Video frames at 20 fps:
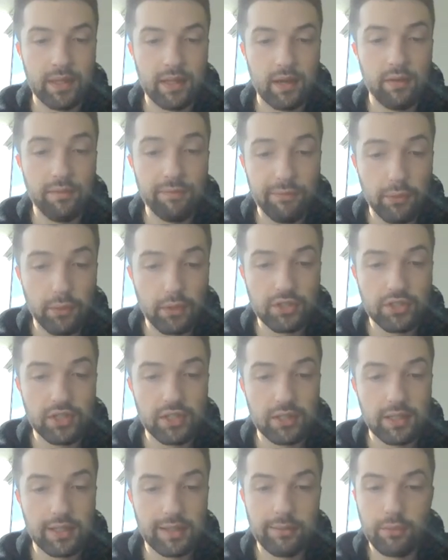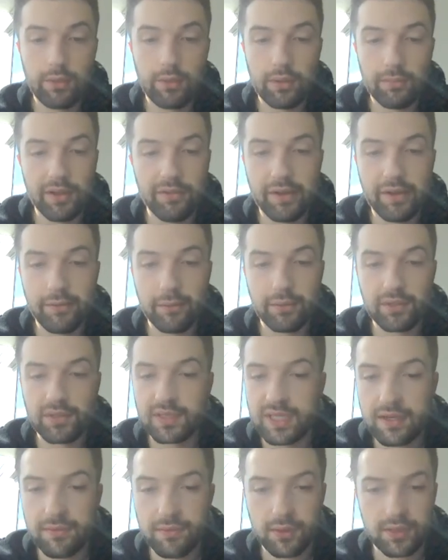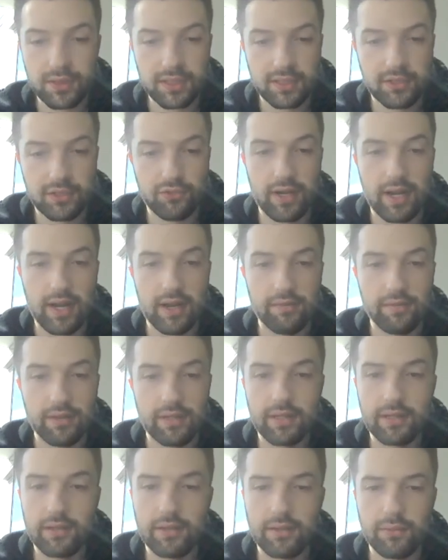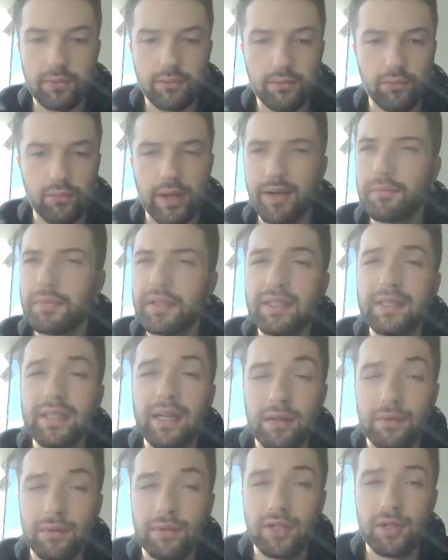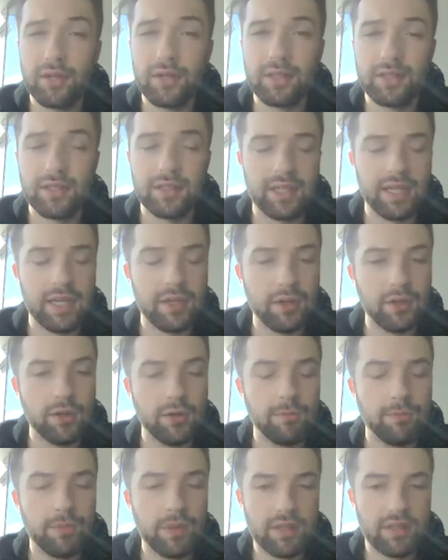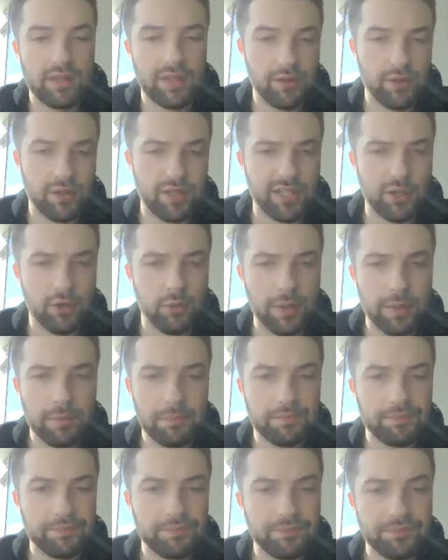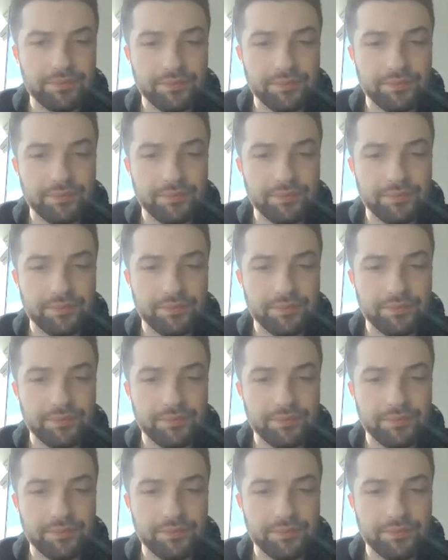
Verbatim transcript: Unfortunately, one of my favorite receivers in this draft randomly decided to return as a senior, Cedric Tillman.